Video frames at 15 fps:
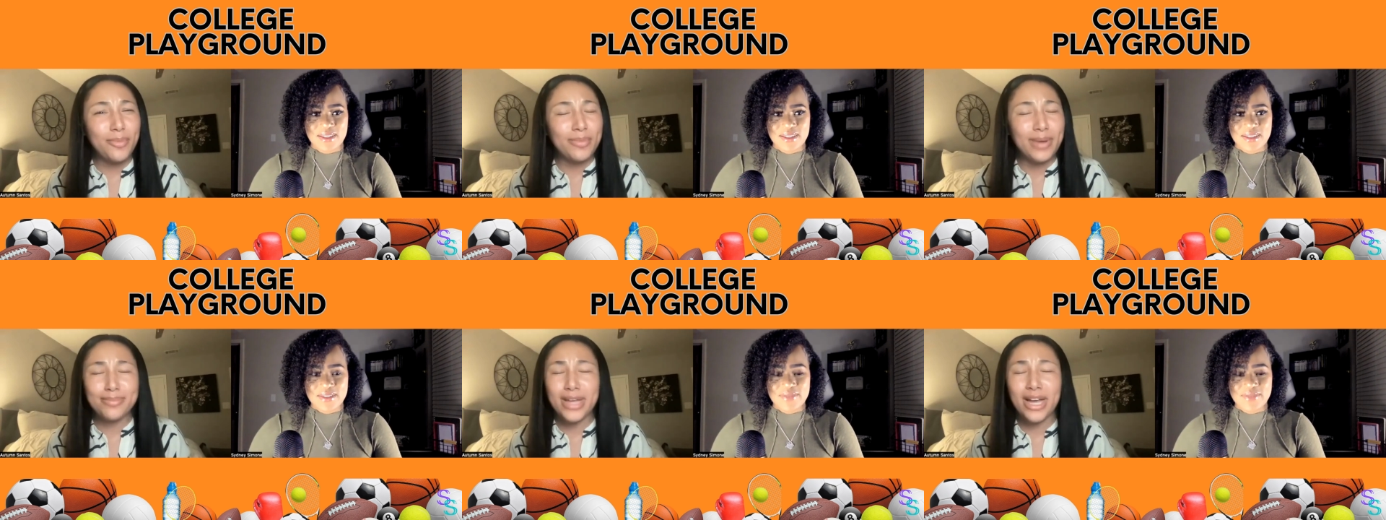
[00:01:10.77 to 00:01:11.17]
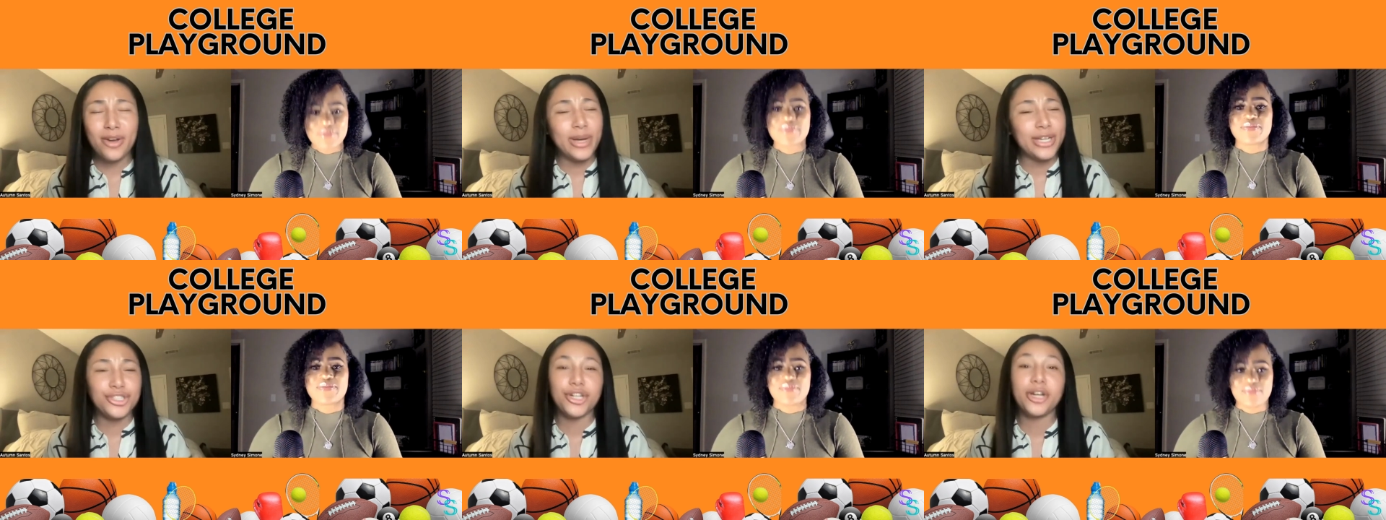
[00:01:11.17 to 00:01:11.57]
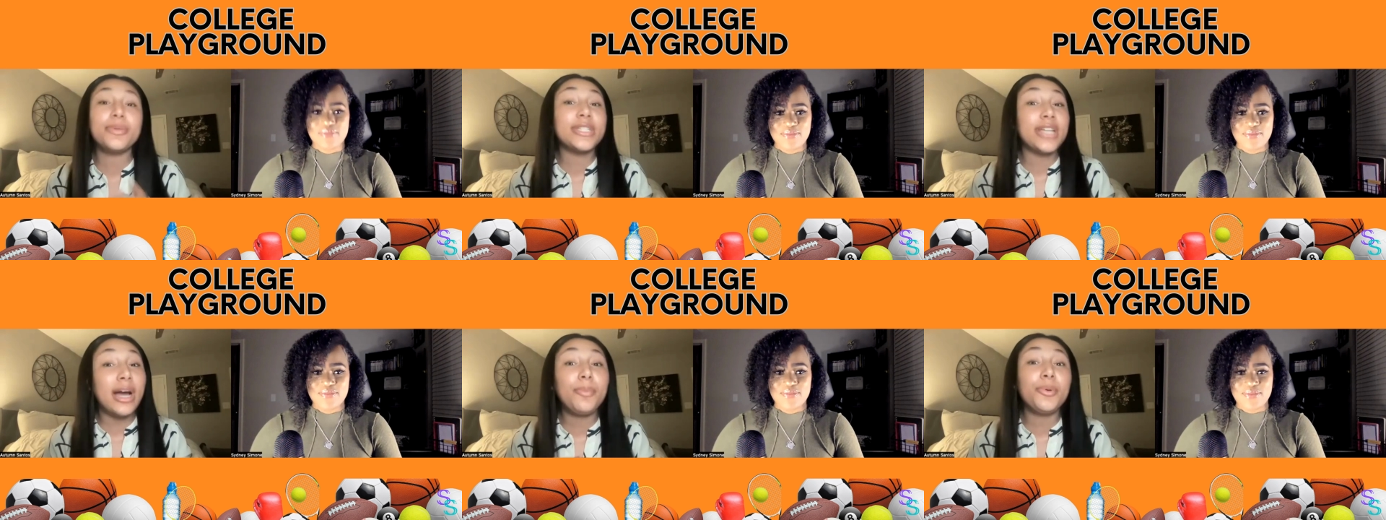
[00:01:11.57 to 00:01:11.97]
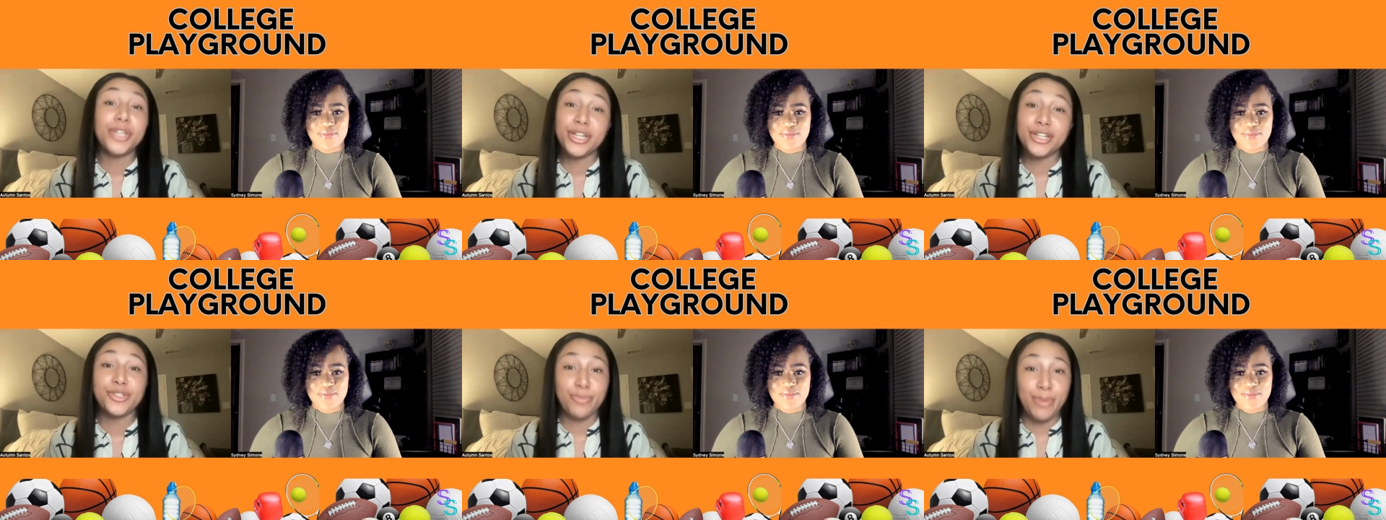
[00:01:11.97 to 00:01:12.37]
Speaker 1: I'm not quite sure. It was a couple
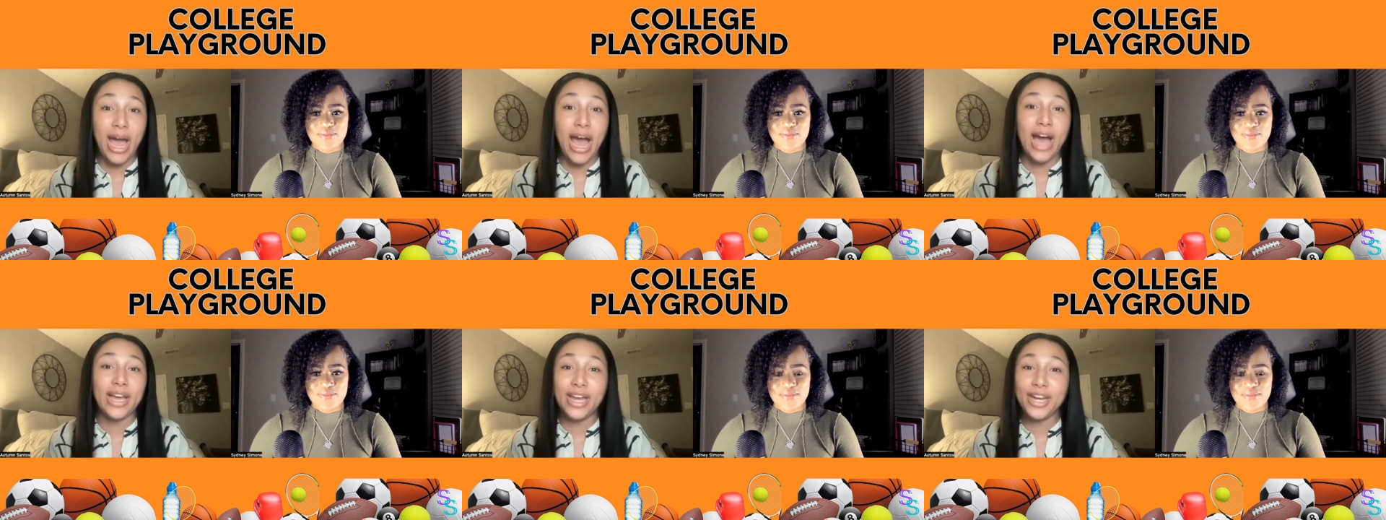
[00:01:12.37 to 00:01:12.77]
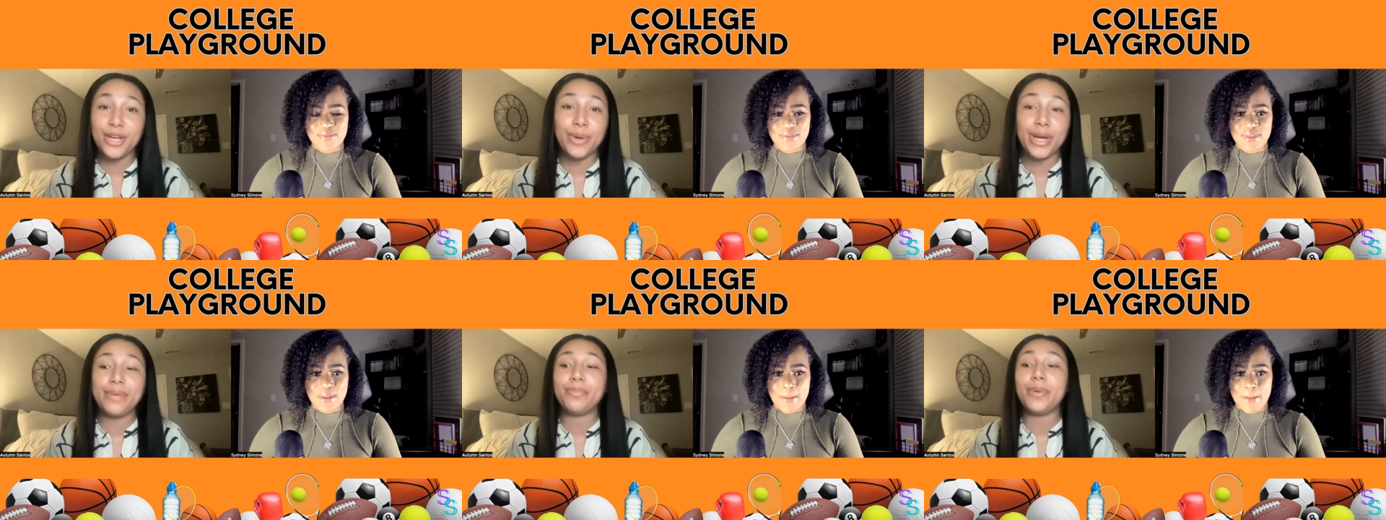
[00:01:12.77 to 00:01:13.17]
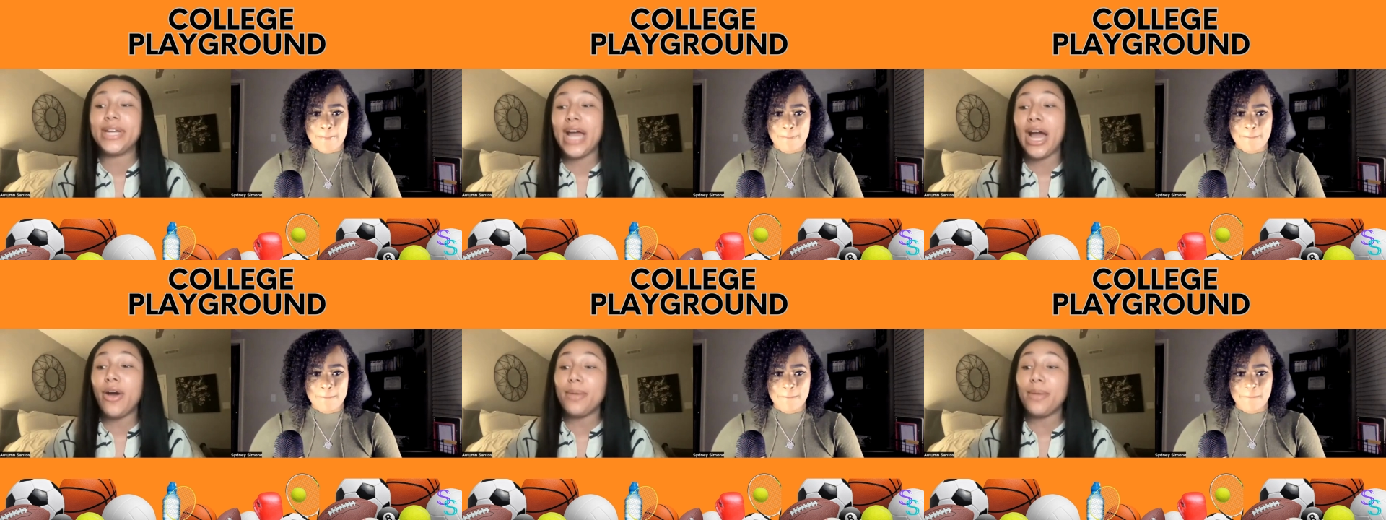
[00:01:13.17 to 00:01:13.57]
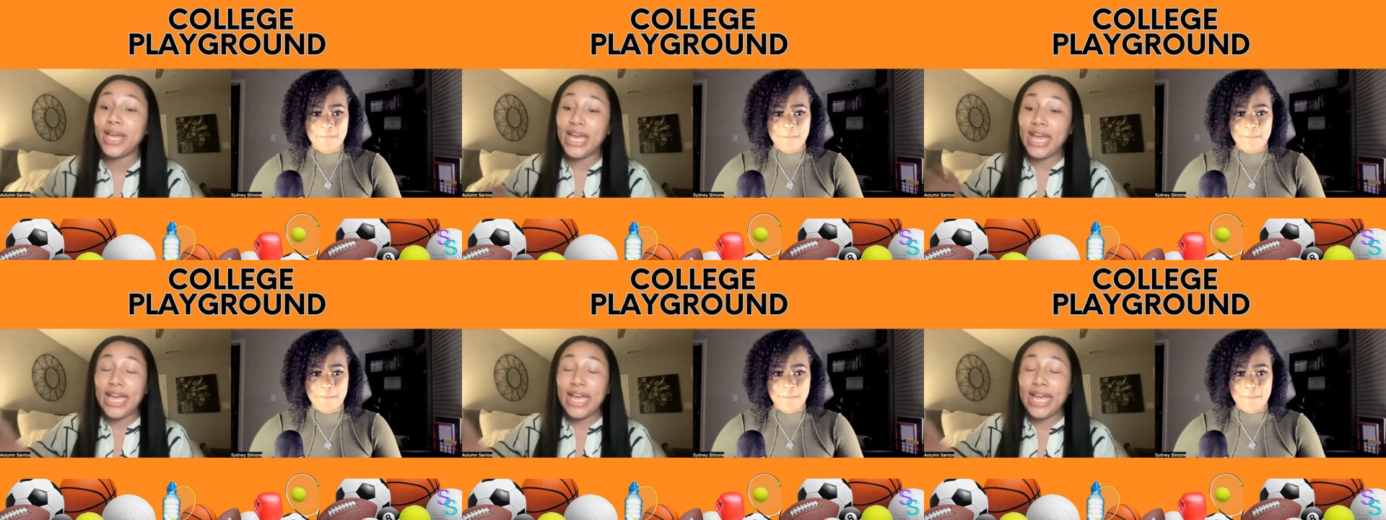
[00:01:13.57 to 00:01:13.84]
of years back, anyway. But now I'm